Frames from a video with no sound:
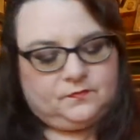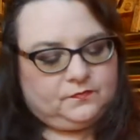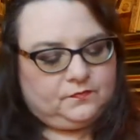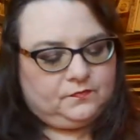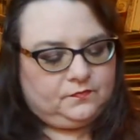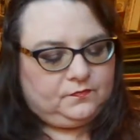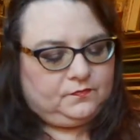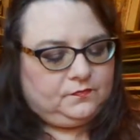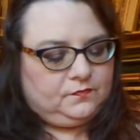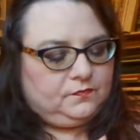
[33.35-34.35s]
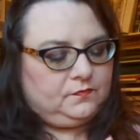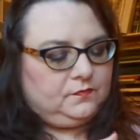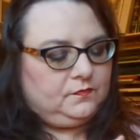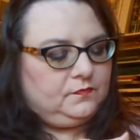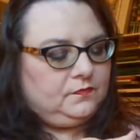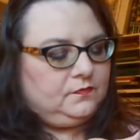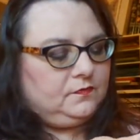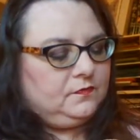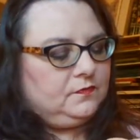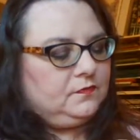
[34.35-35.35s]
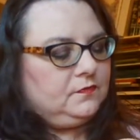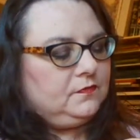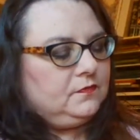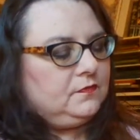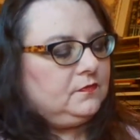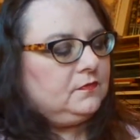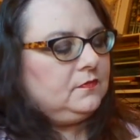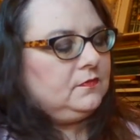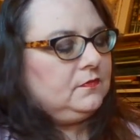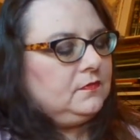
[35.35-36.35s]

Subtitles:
Nothing is said.